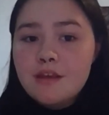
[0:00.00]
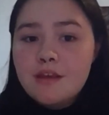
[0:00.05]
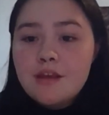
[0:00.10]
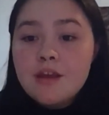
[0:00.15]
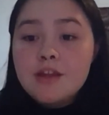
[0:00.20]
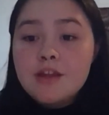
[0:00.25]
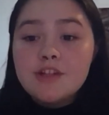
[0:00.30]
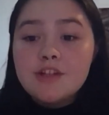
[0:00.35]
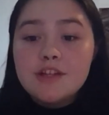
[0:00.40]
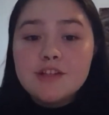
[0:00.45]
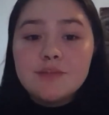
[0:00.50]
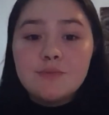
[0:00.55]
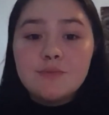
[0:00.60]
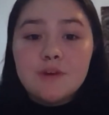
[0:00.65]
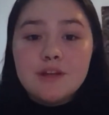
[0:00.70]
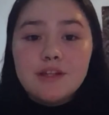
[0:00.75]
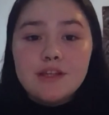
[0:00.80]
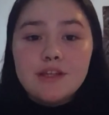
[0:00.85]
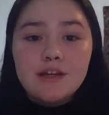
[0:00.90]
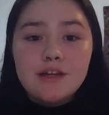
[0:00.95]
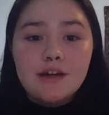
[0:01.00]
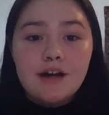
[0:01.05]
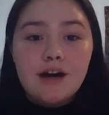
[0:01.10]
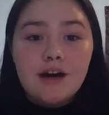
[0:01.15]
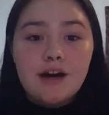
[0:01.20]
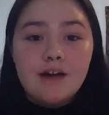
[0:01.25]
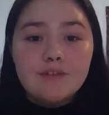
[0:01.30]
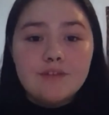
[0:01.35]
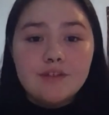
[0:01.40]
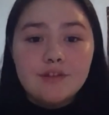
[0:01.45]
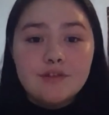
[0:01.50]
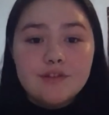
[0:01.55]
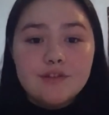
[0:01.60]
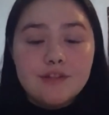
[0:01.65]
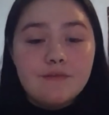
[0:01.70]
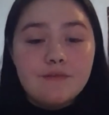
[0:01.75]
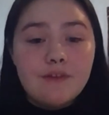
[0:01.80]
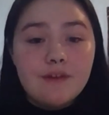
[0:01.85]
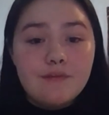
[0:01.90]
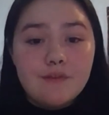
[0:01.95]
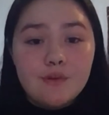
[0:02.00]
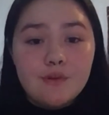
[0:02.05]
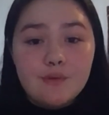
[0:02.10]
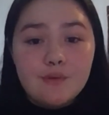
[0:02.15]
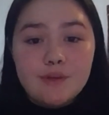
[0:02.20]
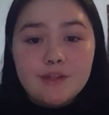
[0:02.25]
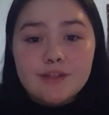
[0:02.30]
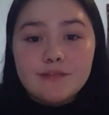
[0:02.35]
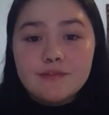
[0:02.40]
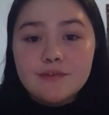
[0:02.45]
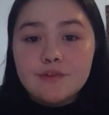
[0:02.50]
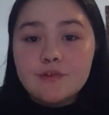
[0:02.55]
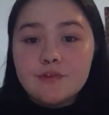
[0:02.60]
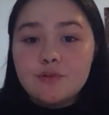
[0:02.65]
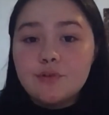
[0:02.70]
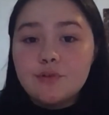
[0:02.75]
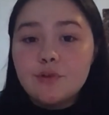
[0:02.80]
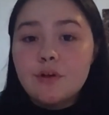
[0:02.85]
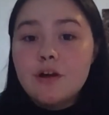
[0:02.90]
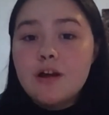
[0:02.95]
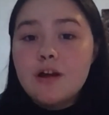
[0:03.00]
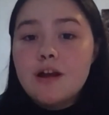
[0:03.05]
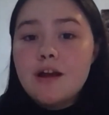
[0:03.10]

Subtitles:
Just 1 year after losing a few weeks of school